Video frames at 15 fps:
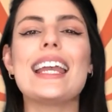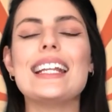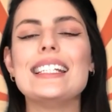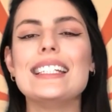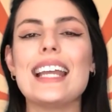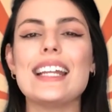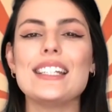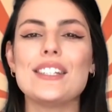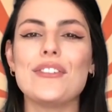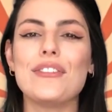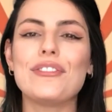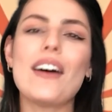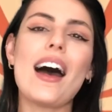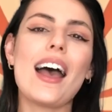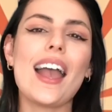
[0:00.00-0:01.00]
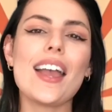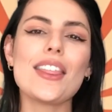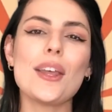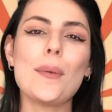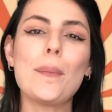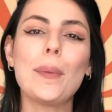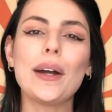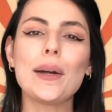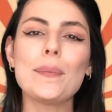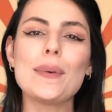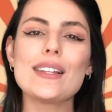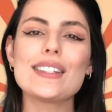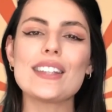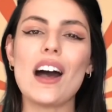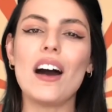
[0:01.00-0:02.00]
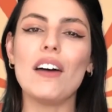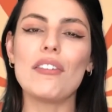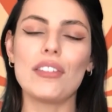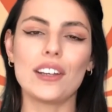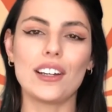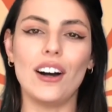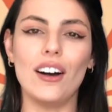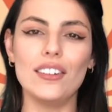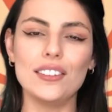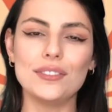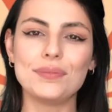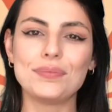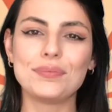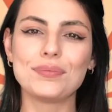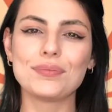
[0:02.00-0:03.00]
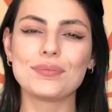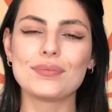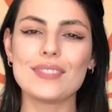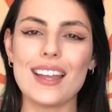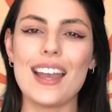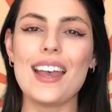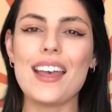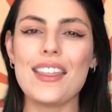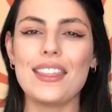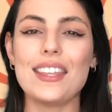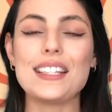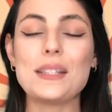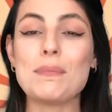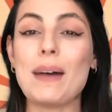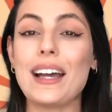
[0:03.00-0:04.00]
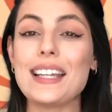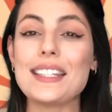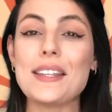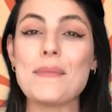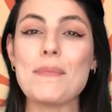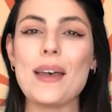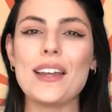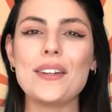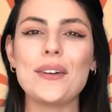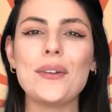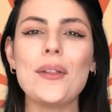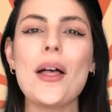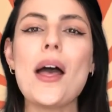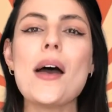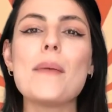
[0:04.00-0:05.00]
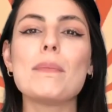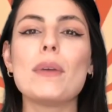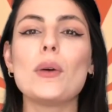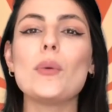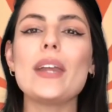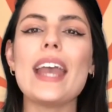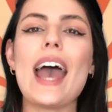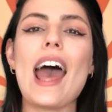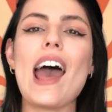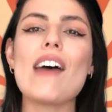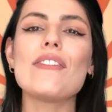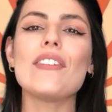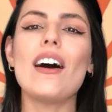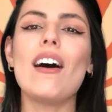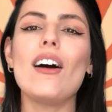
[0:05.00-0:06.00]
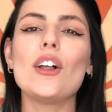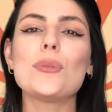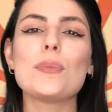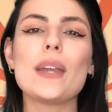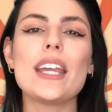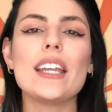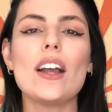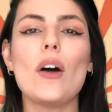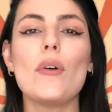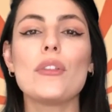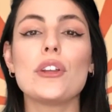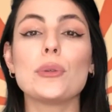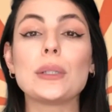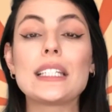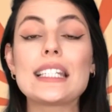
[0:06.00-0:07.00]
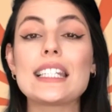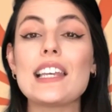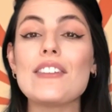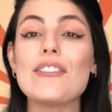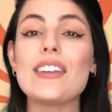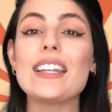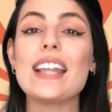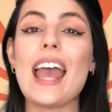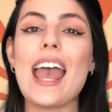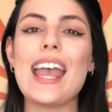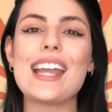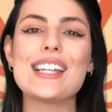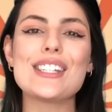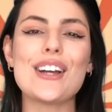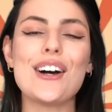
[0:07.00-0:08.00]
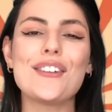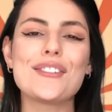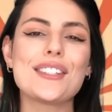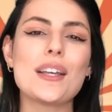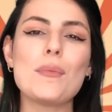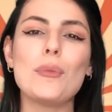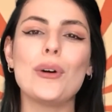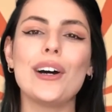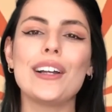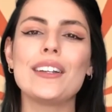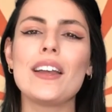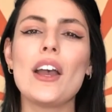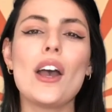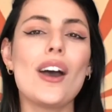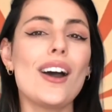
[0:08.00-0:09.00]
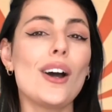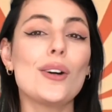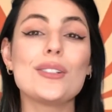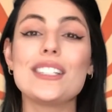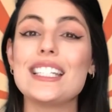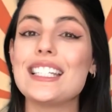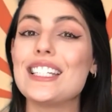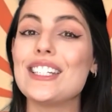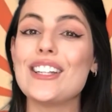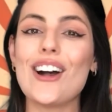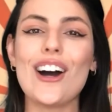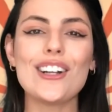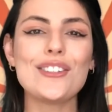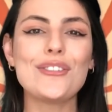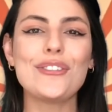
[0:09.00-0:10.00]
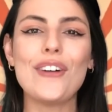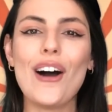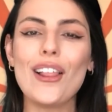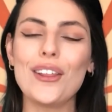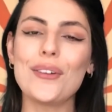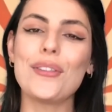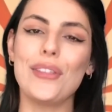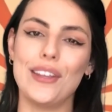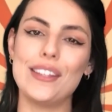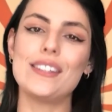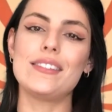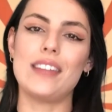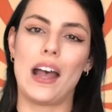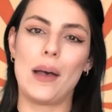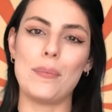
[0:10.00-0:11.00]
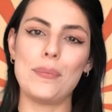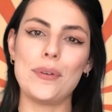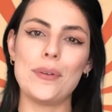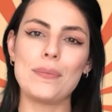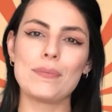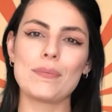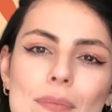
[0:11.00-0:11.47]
Identify the purpose of the call. This might seem banal, but we have all been on the receiving end of someone who did not follow this step.